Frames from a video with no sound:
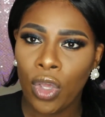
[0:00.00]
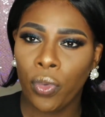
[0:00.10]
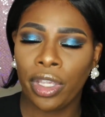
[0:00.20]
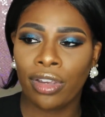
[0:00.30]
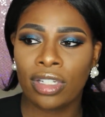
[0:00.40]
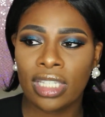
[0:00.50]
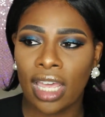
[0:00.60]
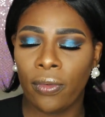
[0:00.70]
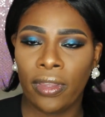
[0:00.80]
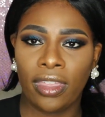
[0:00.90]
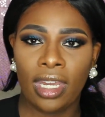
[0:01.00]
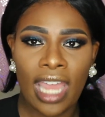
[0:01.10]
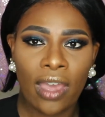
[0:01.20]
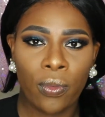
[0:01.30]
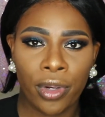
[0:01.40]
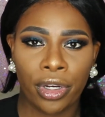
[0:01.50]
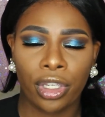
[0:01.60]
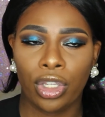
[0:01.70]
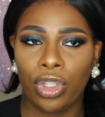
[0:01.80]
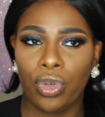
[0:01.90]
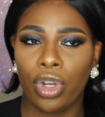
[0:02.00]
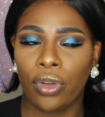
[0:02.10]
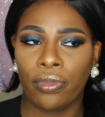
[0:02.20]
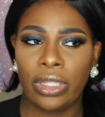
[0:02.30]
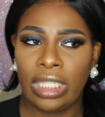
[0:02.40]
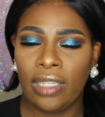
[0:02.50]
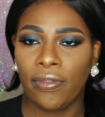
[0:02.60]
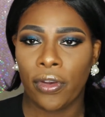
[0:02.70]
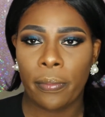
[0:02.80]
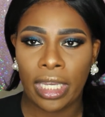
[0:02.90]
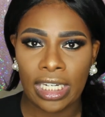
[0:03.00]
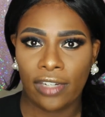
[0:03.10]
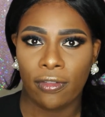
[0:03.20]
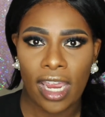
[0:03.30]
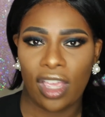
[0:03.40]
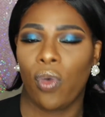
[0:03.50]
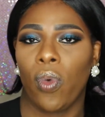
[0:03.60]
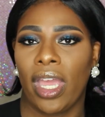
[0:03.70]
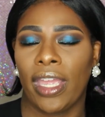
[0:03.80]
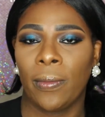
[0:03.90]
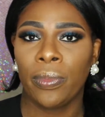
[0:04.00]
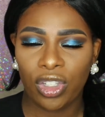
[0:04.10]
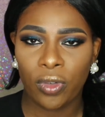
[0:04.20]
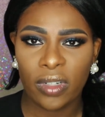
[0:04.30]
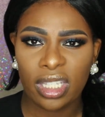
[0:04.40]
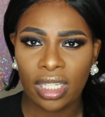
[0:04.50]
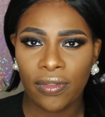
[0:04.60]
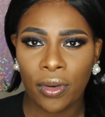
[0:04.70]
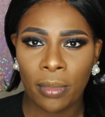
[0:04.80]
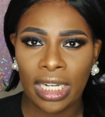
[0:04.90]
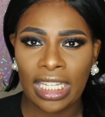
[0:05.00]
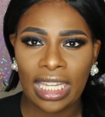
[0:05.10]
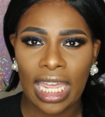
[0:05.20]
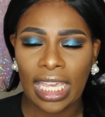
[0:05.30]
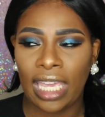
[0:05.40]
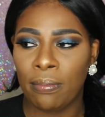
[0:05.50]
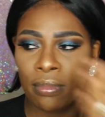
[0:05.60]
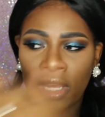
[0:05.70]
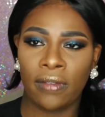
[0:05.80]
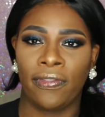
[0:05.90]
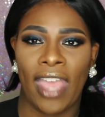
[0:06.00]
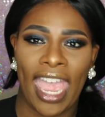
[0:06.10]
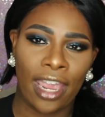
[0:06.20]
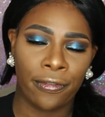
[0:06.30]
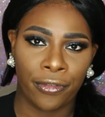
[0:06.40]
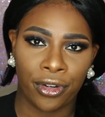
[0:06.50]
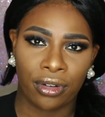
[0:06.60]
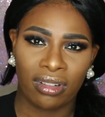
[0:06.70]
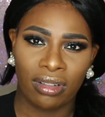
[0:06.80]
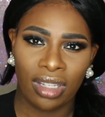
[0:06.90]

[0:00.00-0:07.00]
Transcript: When you're signed with a network, you don't receive your money right away. You receive your money like a month after.